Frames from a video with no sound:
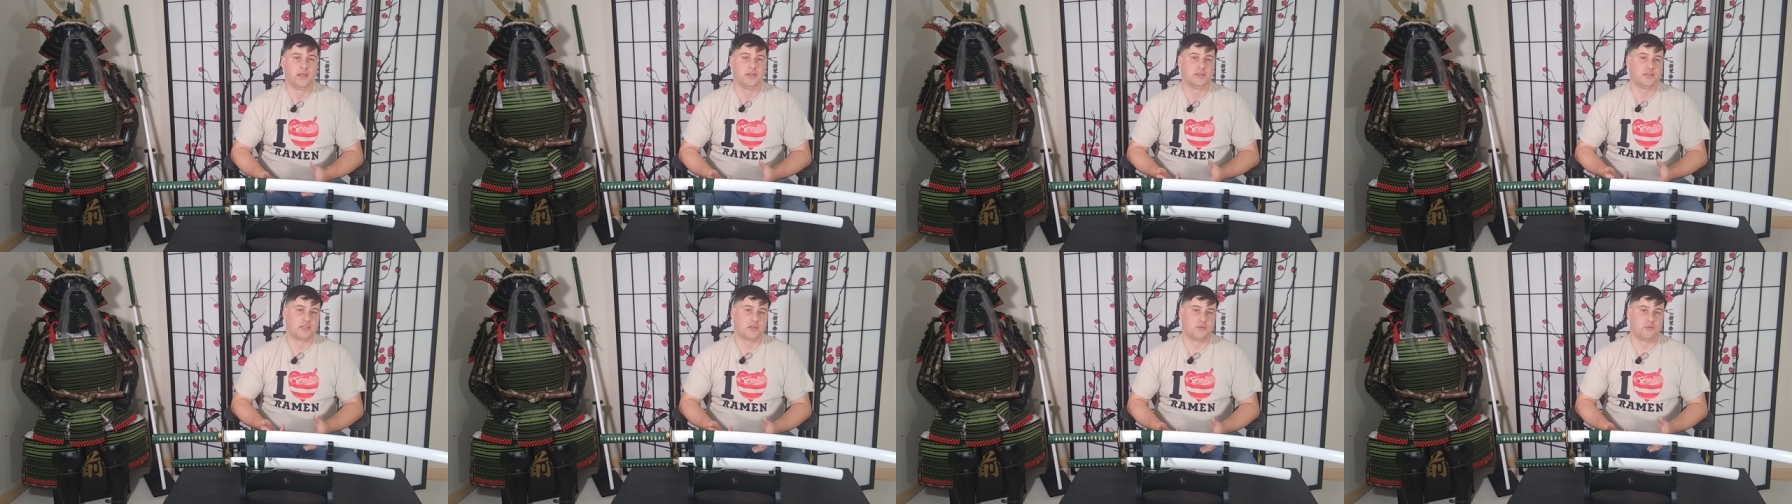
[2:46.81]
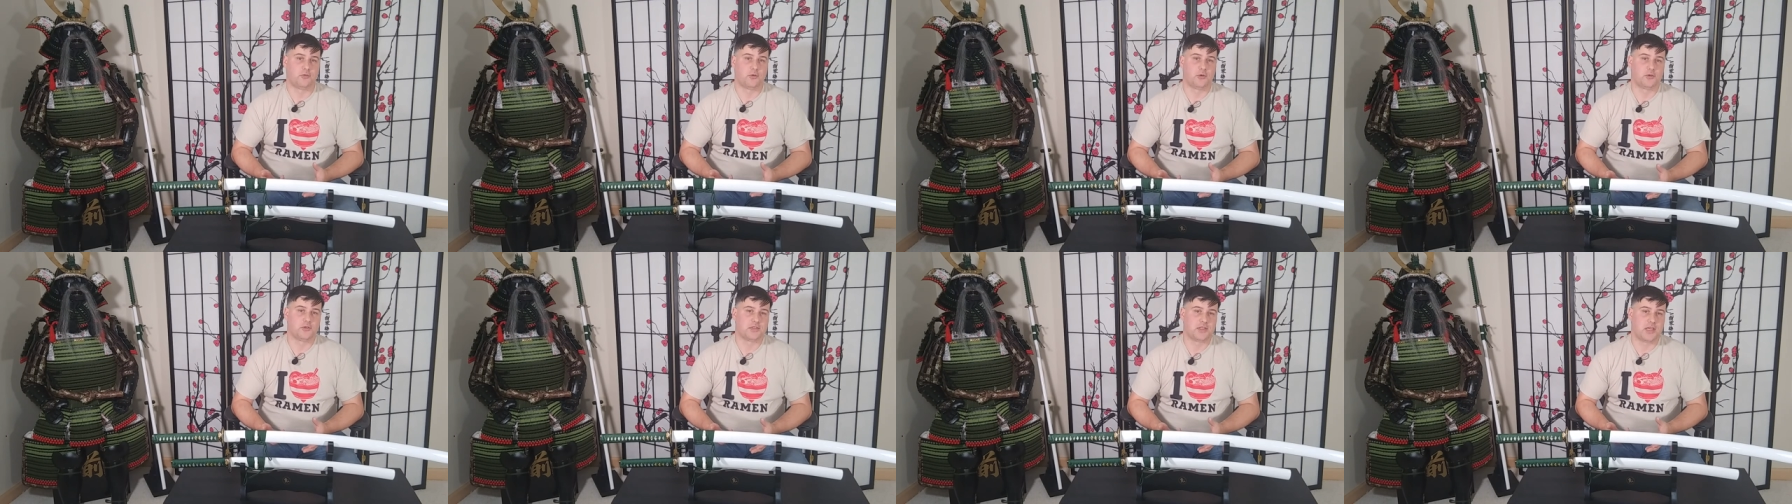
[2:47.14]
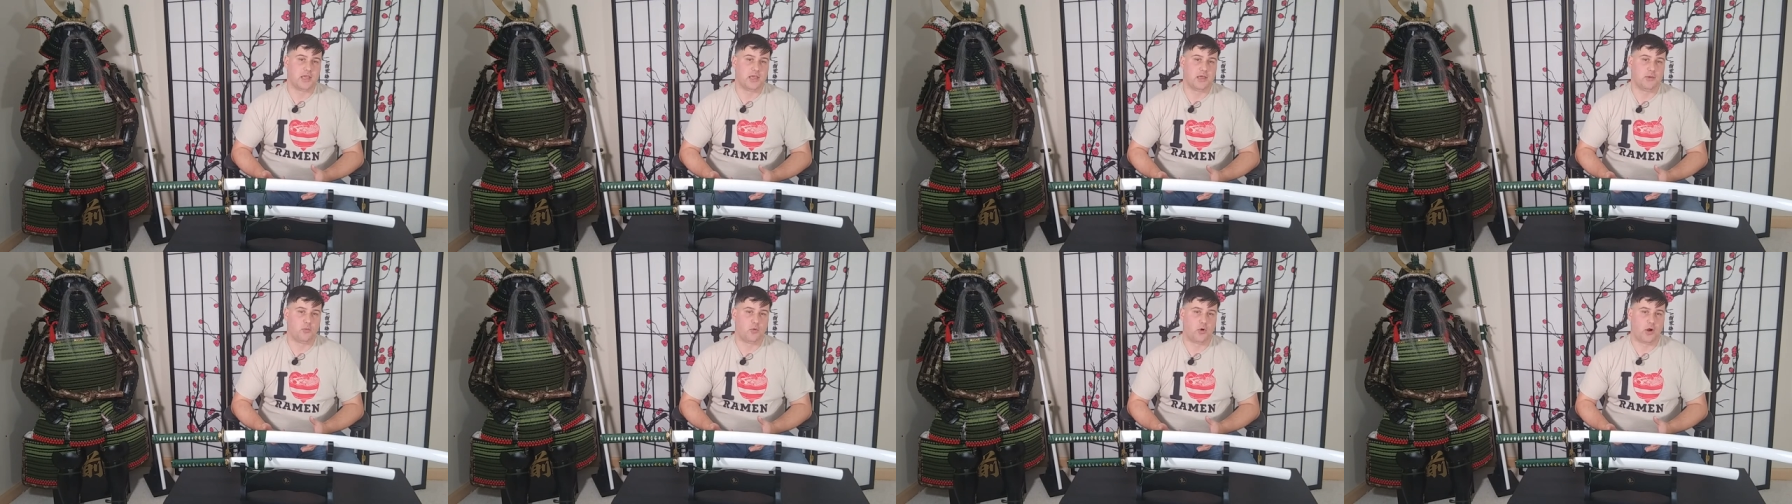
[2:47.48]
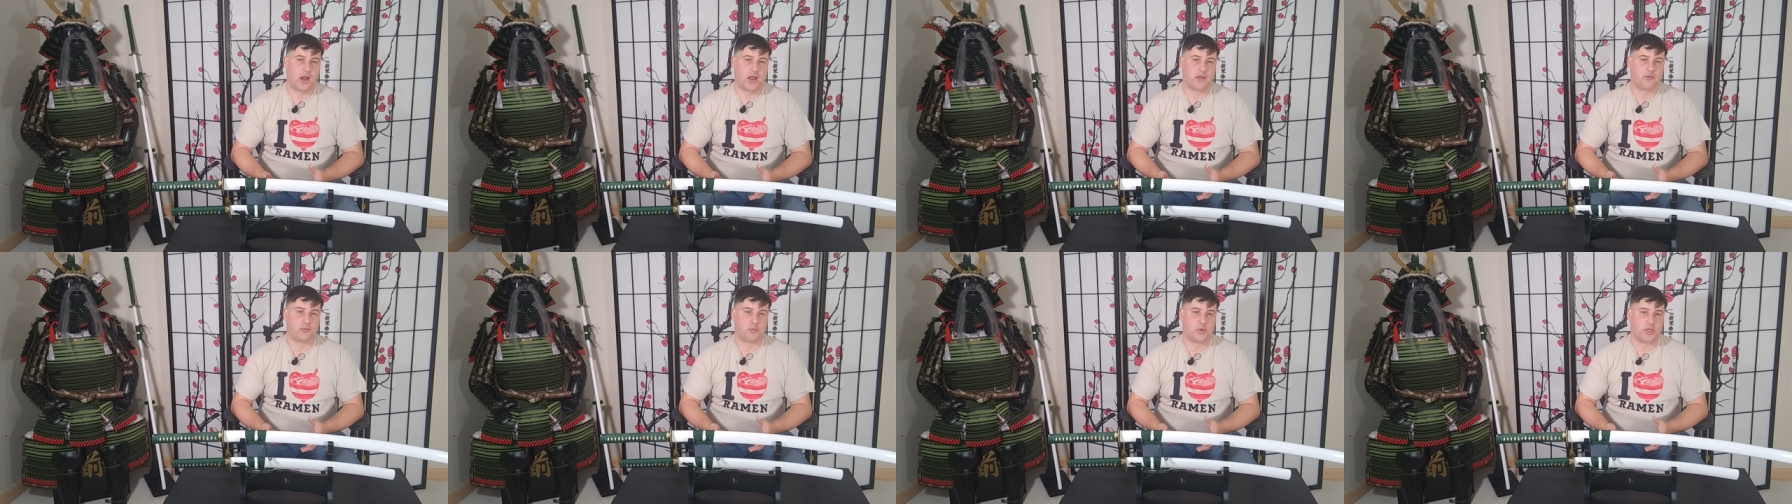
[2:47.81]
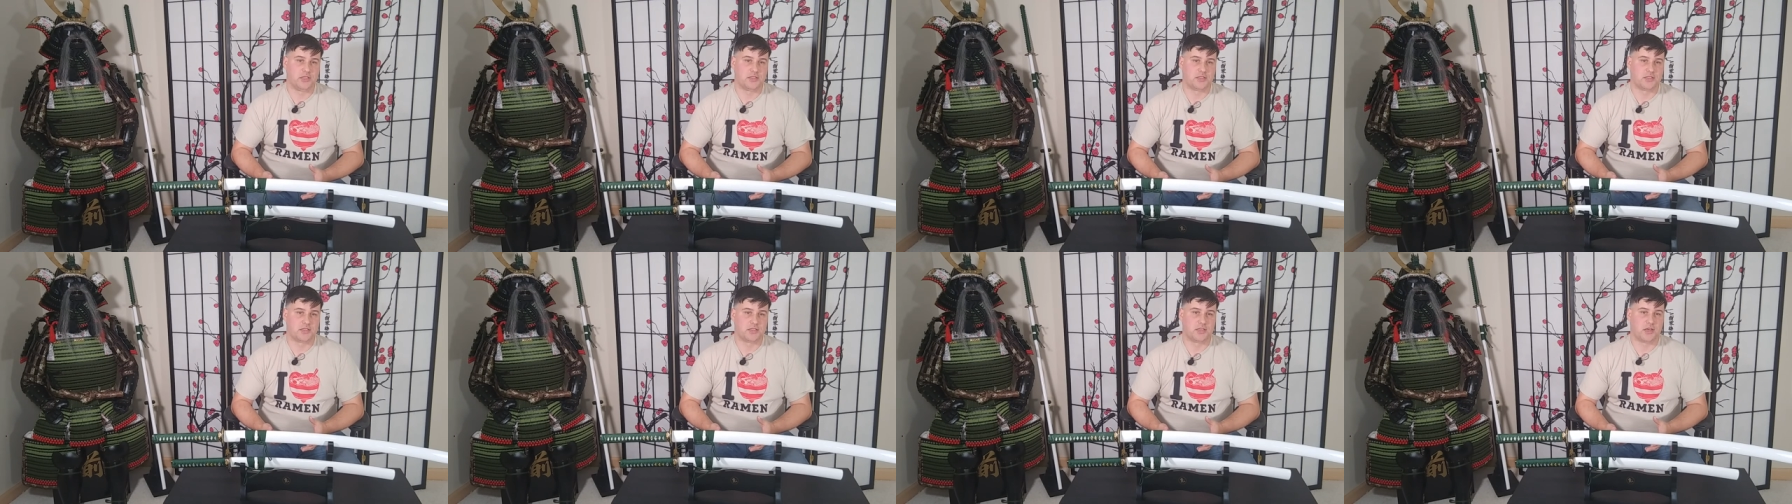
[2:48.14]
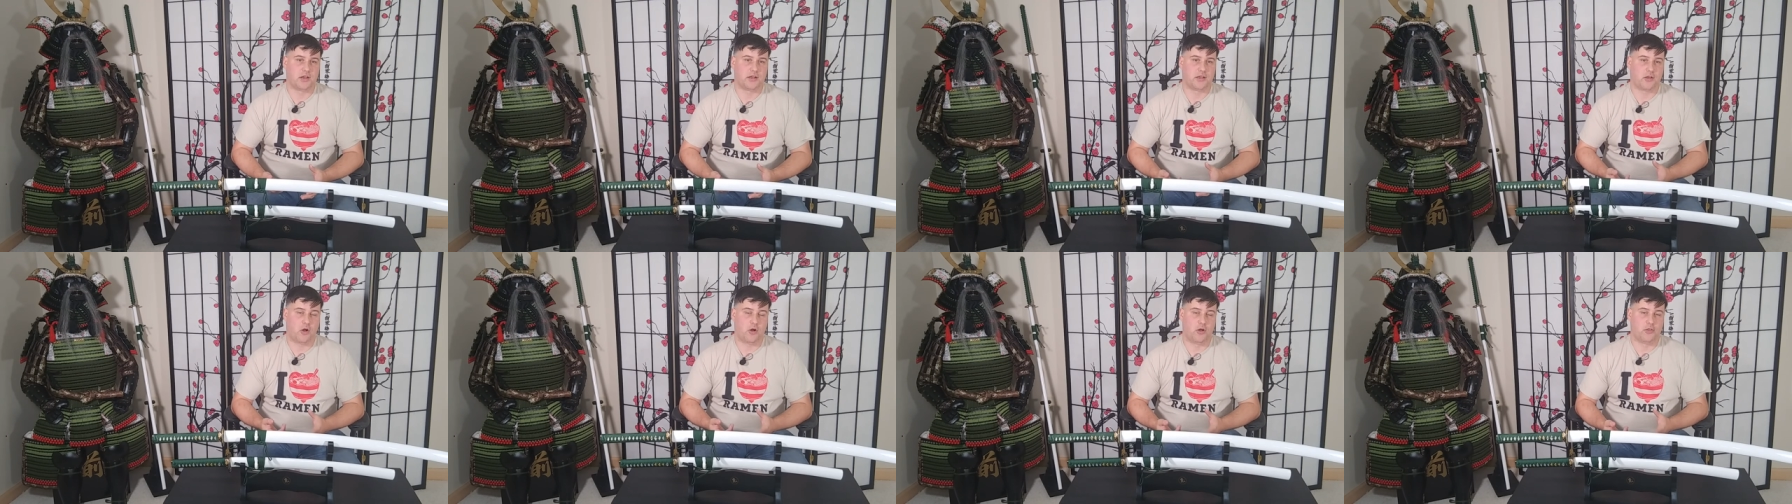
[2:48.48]
It's the first game where I've been
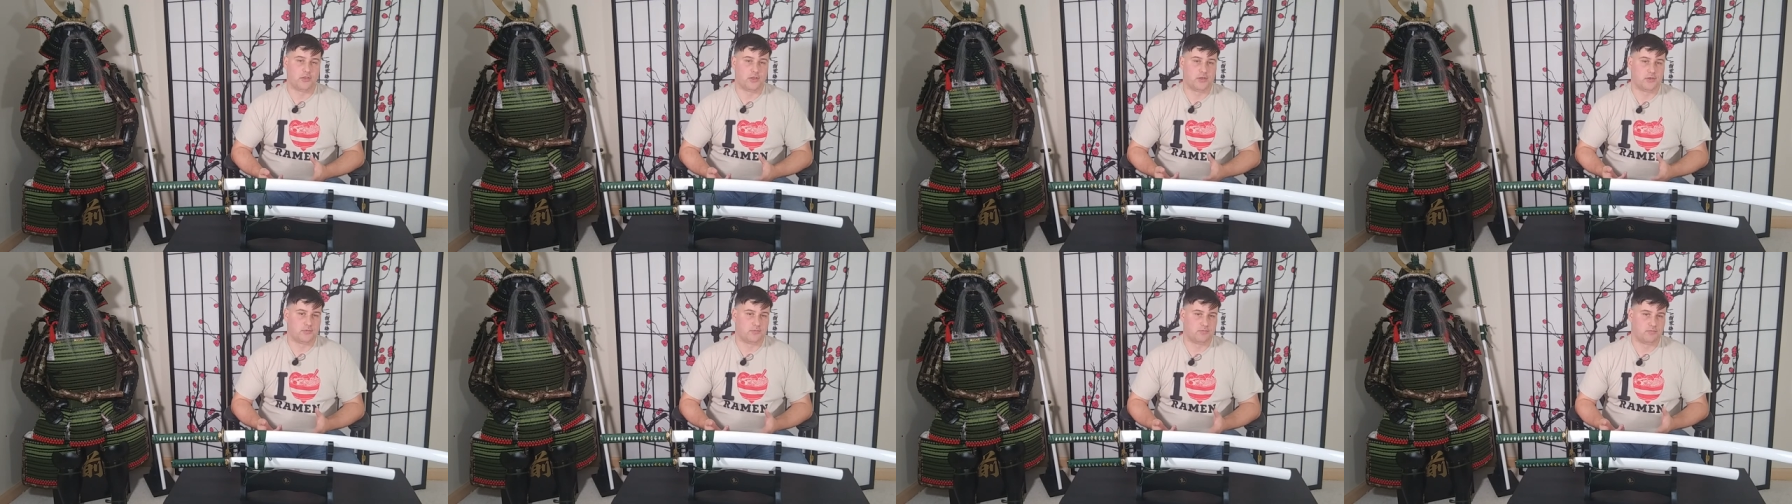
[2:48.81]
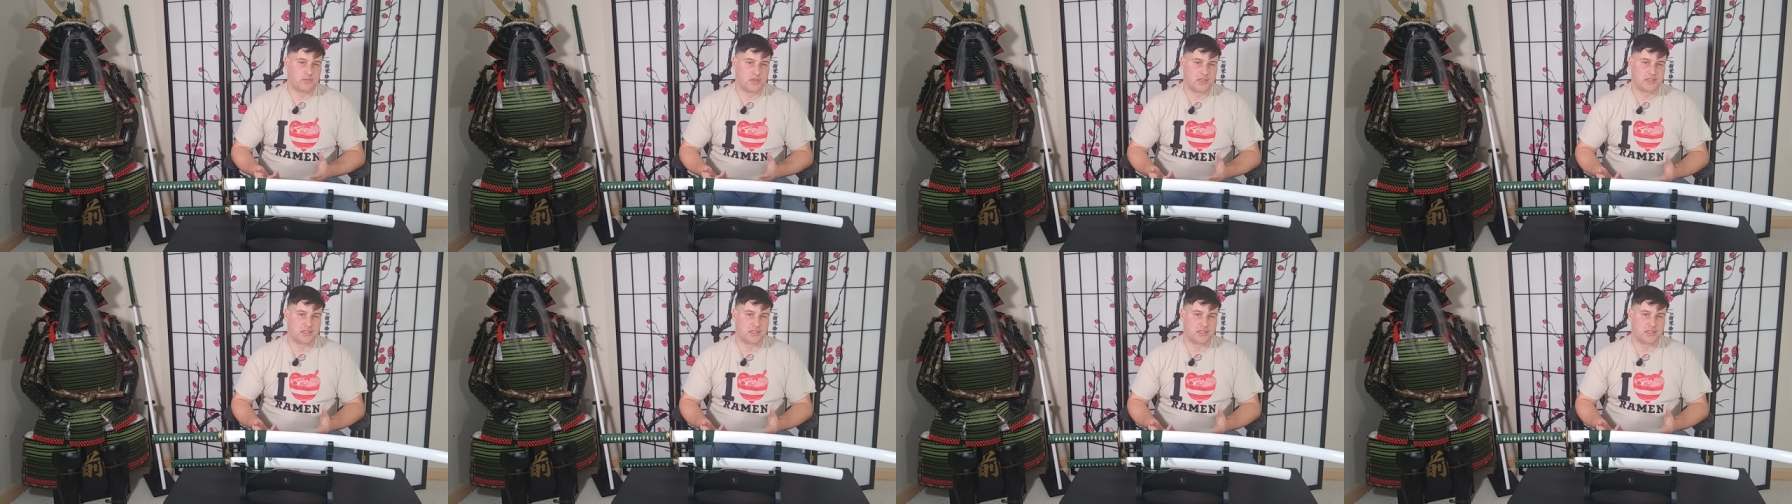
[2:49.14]
stuck on the